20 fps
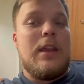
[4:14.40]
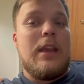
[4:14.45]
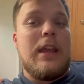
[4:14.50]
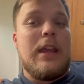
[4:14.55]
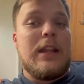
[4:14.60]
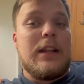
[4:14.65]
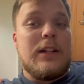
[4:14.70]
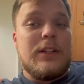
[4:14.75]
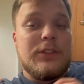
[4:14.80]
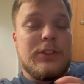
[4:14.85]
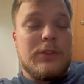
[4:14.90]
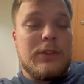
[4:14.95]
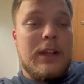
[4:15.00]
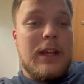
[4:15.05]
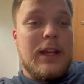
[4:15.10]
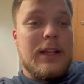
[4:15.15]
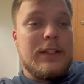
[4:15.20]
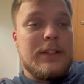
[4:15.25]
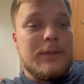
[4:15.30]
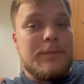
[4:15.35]
And also,
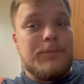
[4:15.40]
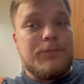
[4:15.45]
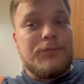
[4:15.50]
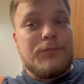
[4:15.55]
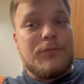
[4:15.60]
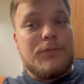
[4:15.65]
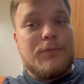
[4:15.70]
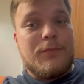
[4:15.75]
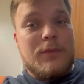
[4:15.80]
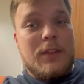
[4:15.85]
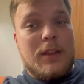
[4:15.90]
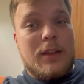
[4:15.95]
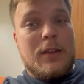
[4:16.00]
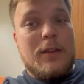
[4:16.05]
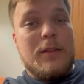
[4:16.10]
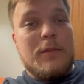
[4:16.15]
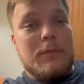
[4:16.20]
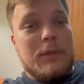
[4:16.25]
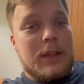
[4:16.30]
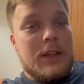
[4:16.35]
guys,
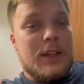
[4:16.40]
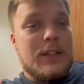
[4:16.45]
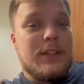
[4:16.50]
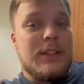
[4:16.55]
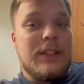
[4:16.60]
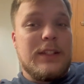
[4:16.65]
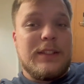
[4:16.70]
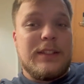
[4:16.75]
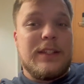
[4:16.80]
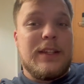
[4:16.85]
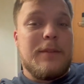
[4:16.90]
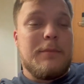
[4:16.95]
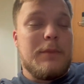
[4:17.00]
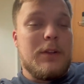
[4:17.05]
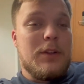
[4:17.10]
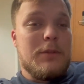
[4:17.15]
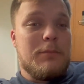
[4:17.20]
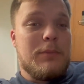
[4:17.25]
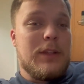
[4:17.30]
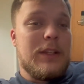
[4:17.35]
because he sent me
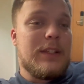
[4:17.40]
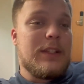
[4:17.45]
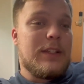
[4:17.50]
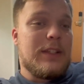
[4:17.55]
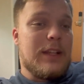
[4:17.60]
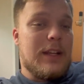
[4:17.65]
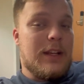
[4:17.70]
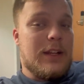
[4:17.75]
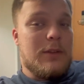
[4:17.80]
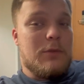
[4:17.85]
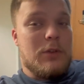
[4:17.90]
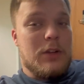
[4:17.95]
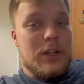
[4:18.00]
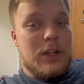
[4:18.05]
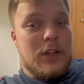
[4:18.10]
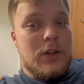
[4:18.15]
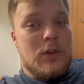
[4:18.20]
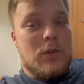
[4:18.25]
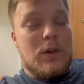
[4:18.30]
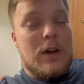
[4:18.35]
to places I didn't want
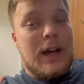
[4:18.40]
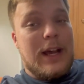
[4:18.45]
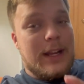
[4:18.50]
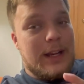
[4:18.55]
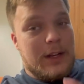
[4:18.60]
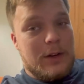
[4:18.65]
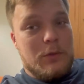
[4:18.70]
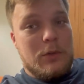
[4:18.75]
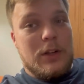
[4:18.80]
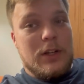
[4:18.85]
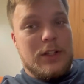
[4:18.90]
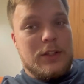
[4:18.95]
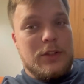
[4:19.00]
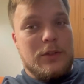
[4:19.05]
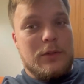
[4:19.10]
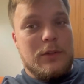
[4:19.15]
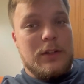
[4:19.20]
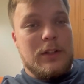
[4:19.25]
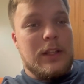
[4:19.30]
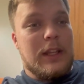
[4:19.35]
to go, I didn't want to
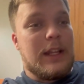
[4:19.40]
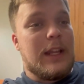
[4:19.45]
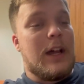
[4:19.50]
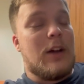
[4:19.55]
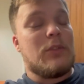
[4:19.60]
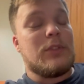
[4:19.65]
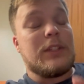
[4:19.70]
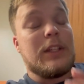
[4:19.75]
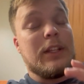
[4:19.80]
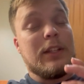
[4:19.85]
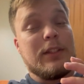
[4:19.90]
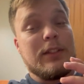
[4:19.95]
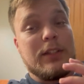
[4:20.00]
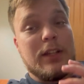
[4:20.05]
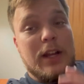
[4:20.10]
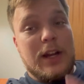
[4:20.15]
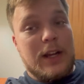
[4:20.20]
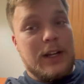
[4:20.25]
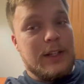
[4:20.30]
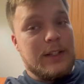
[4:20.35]
do it. Like, I was getting
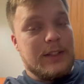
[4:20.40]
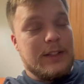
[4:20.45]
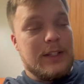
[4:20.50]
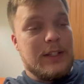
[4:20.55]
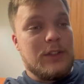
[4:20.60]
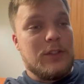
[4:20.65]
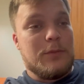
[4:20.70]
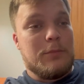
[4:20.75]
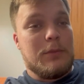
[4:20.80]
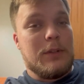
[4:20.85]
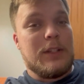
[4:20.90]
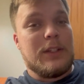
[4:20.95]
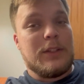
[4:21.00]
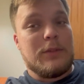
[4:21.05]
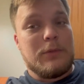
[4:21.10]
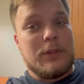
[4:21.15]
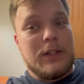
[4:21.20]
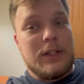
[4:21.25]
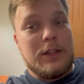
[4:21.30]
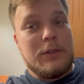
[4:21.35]
tired of sending to places
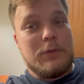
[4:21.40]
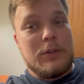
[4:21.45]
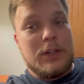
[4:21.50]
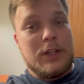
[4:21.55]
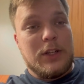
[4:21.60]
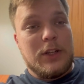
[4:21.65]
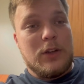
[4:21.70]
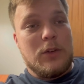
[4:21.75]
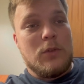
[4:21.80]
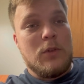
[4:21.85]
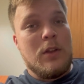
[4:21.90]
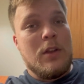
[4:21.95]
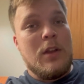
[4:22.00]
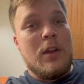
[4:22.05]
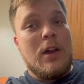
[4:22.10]
where I didn't want to go.